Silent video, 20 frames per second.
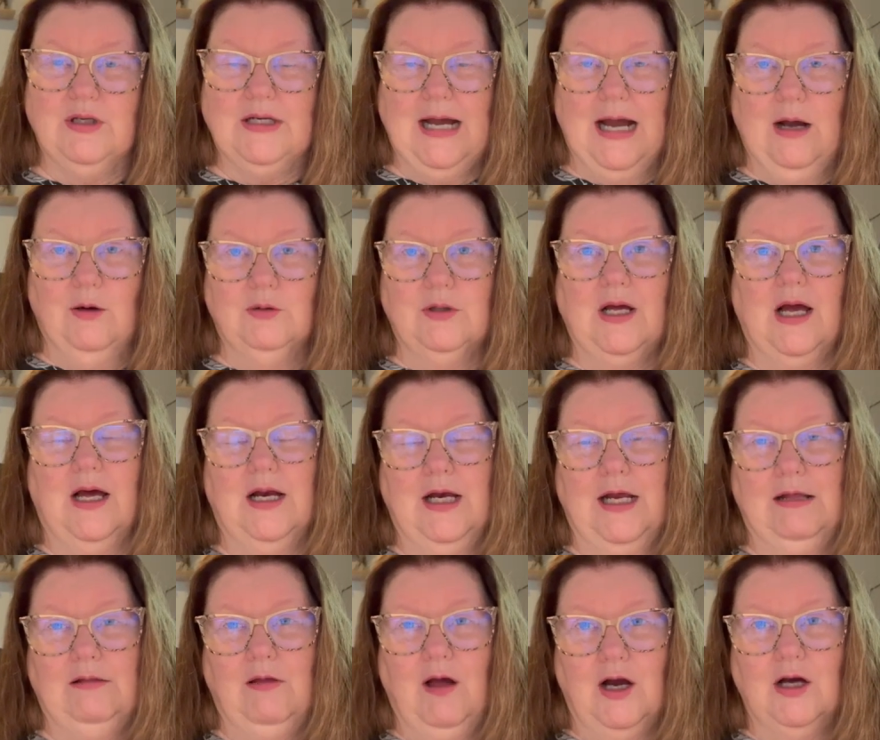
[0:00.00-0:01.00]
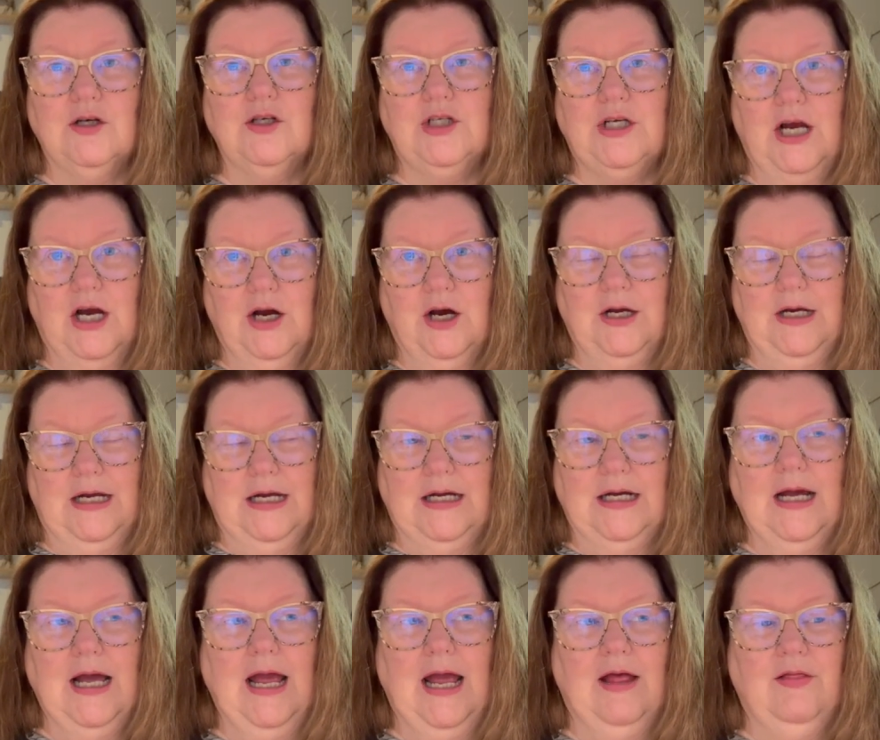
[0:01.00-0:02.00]
out on a large
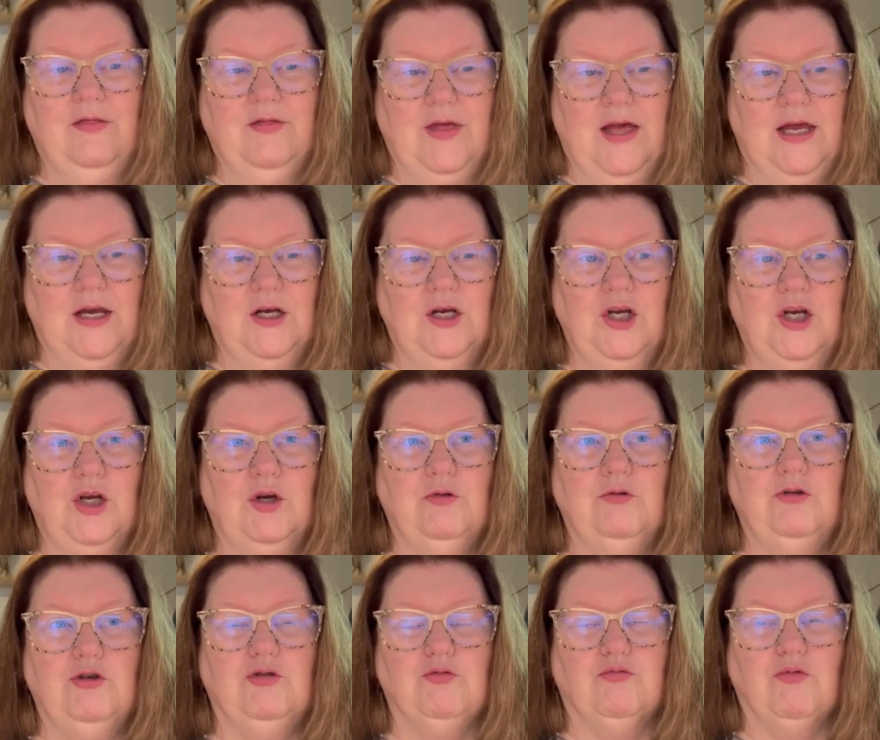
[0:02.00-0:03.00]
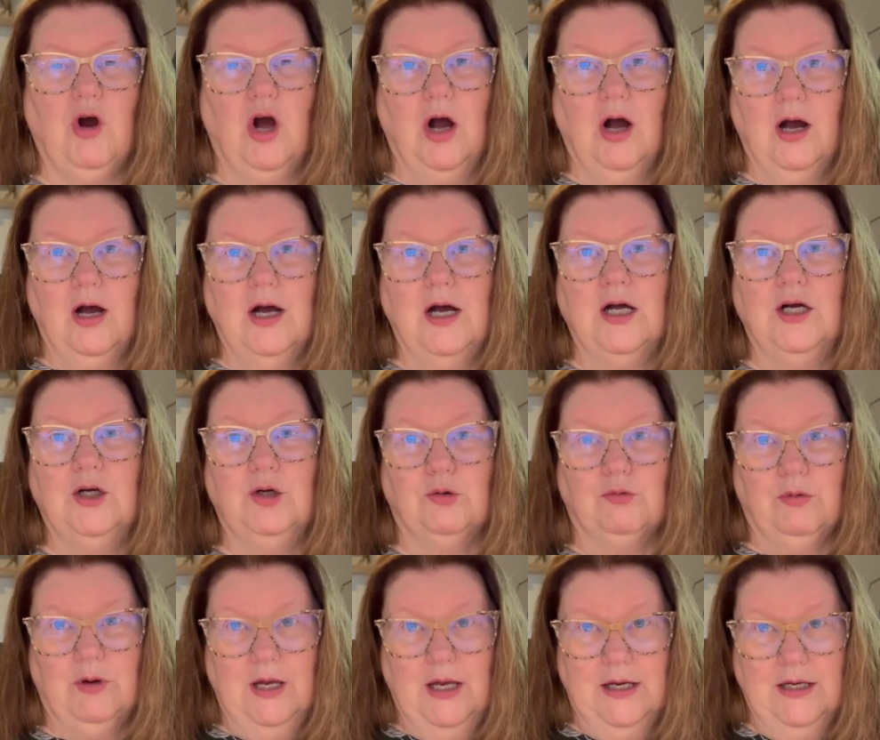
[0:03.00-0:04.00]
area and then you draw a
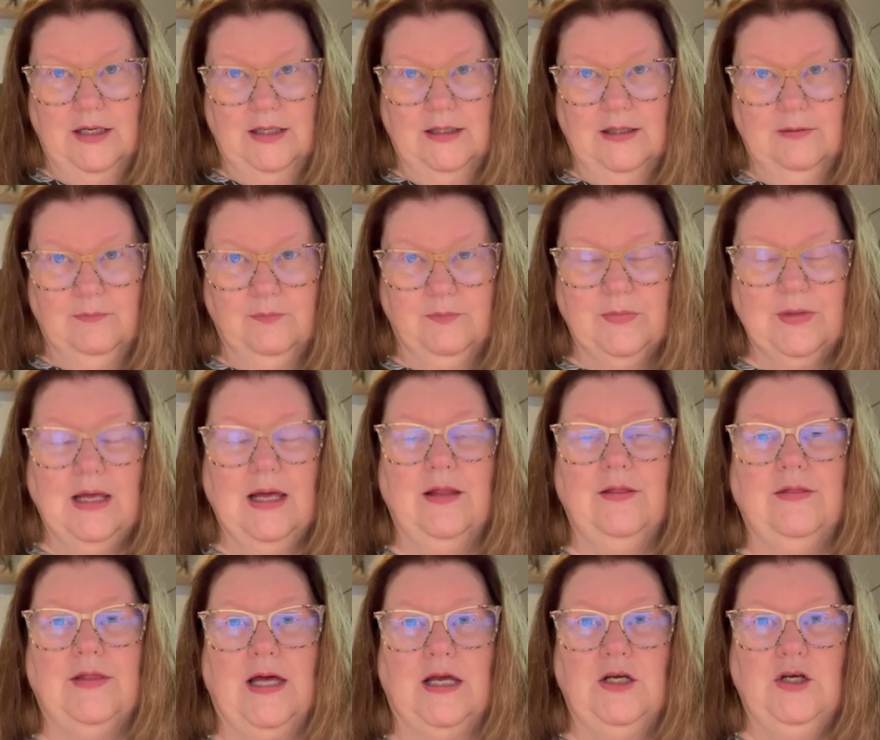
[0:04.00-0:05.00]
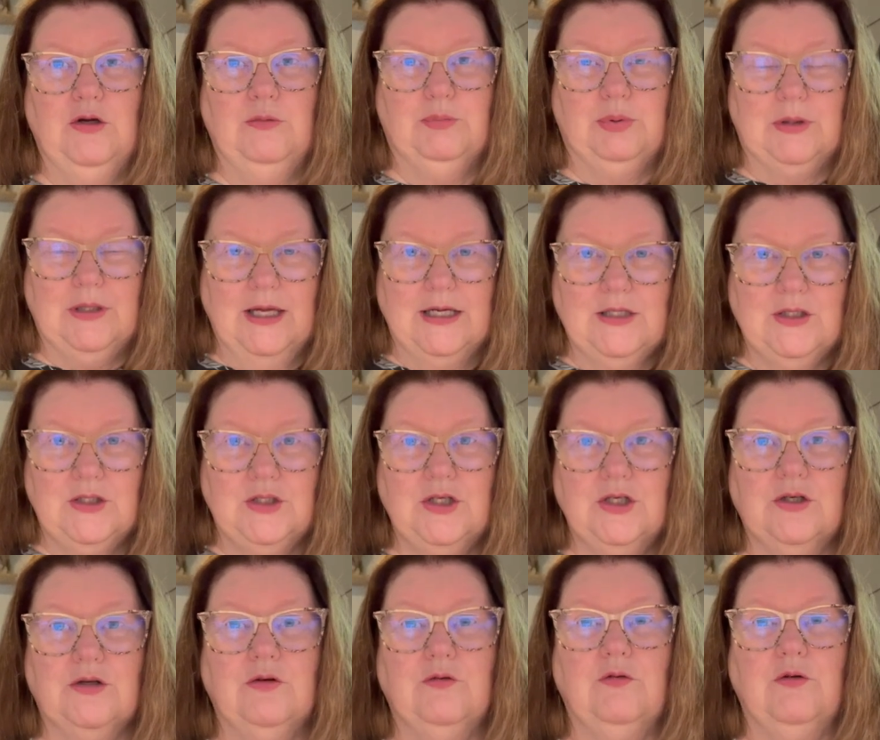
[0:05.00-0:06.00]
grid and then you place
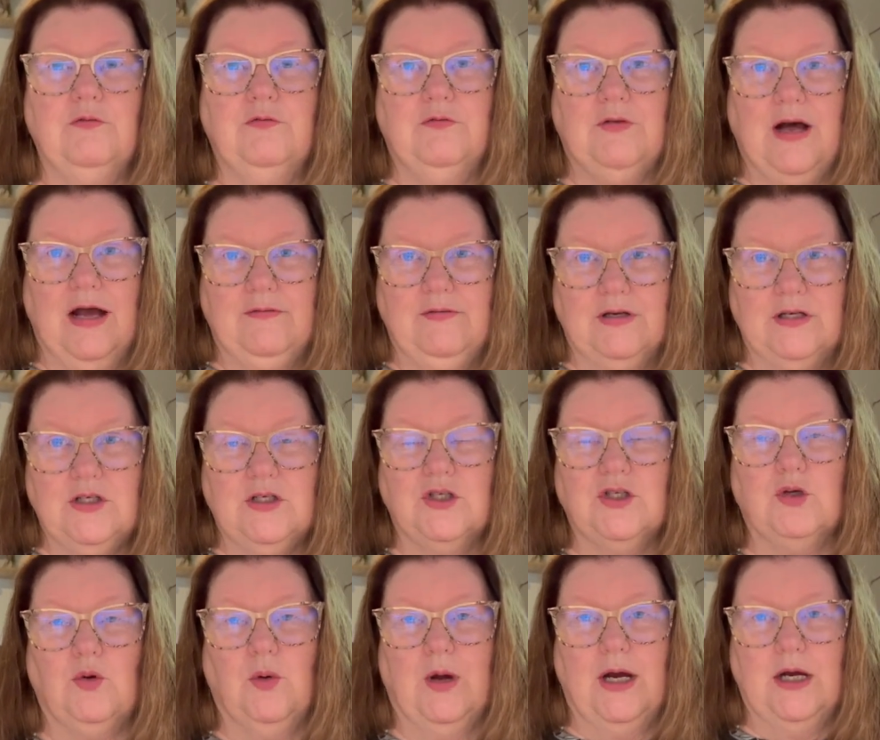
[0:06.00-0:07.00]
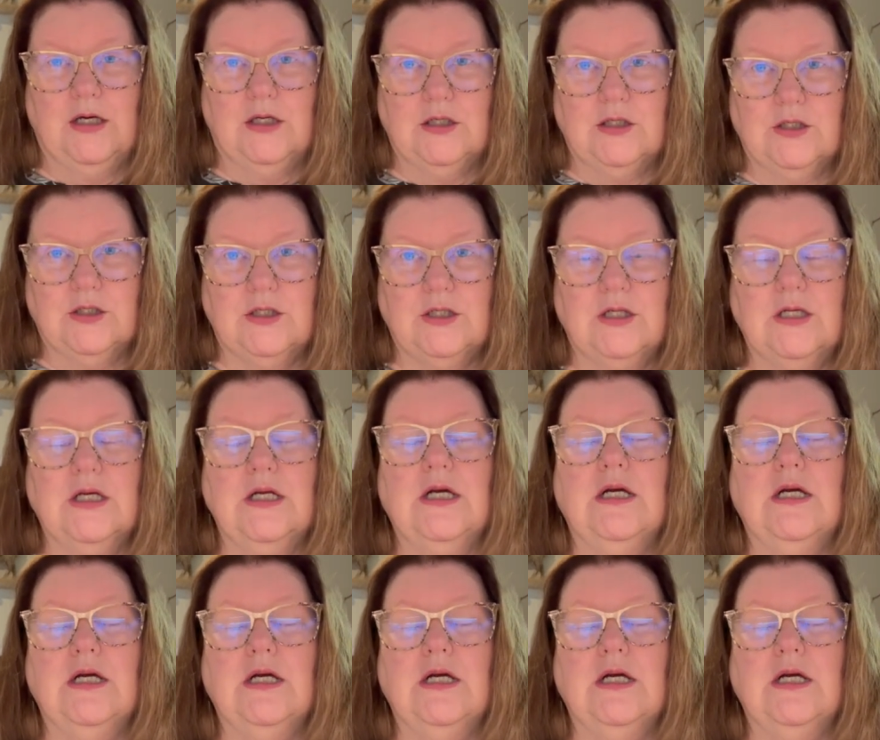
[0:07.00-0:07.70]
your 5-inch squares